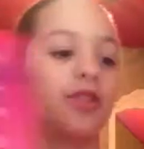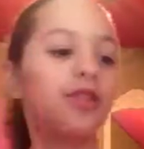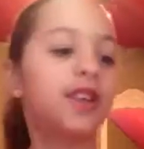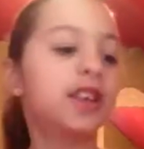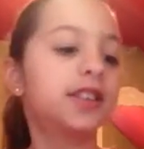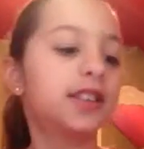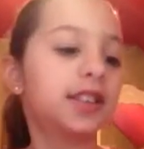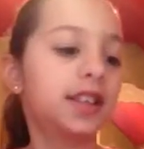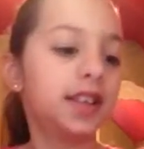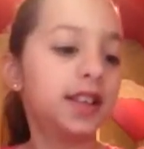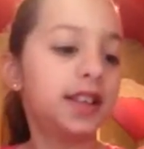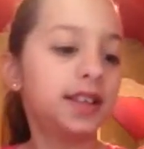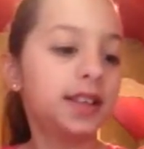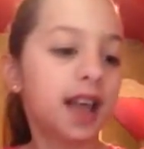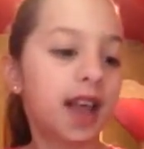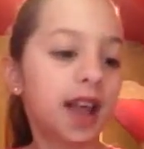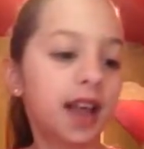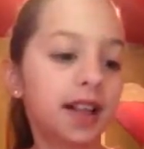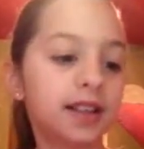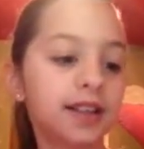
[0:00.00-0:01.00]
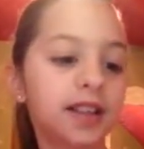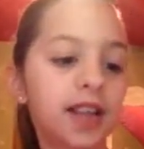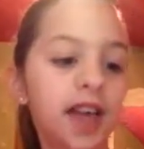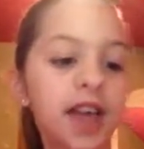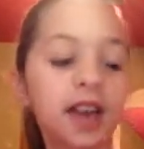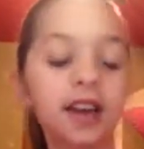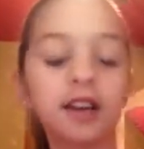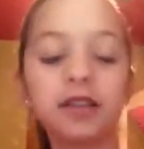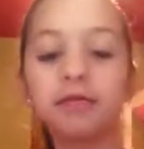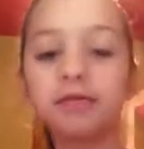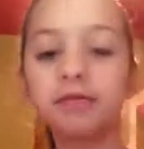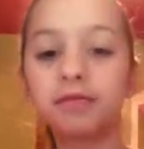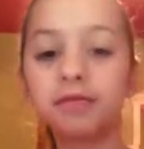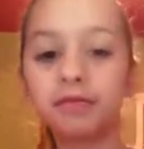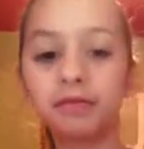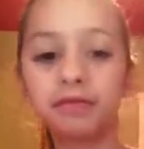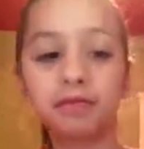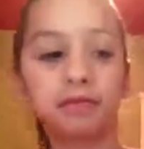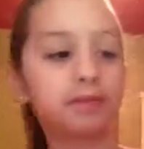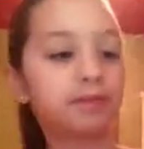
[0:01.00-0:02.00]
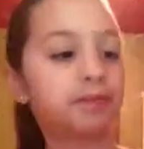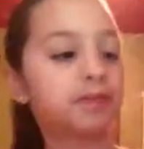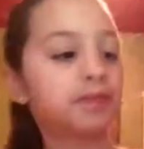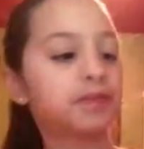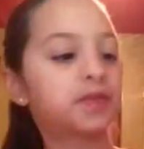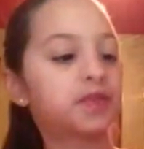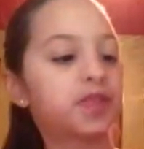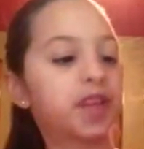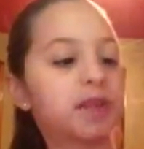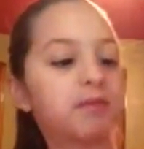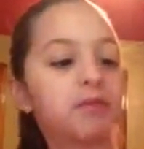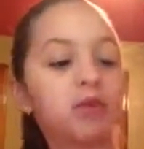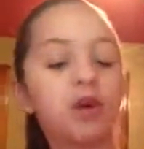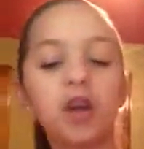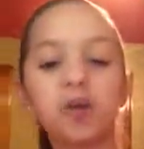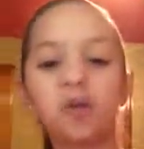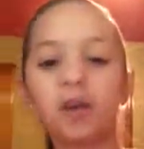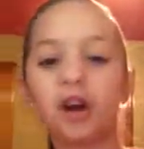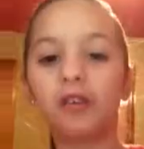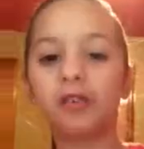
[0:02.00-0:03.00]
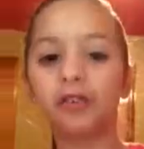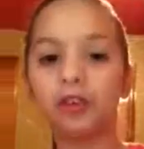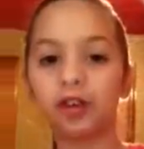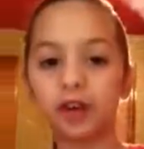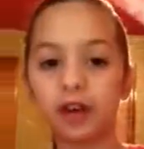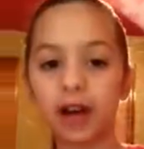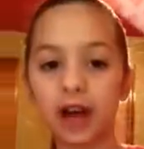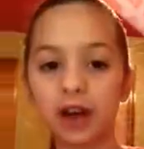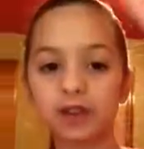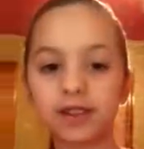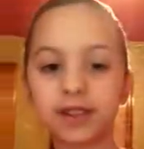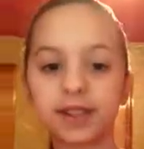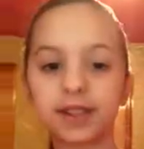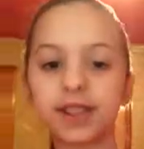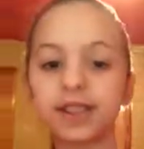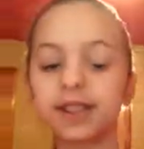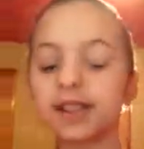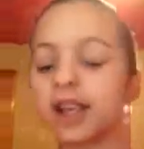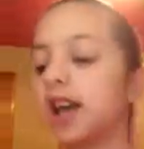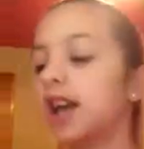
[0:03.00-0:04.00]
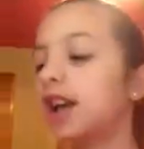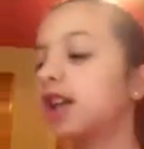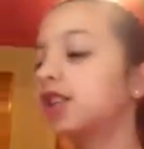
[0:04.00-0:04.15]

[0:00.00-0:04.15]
This is 10.1 fluid ounces.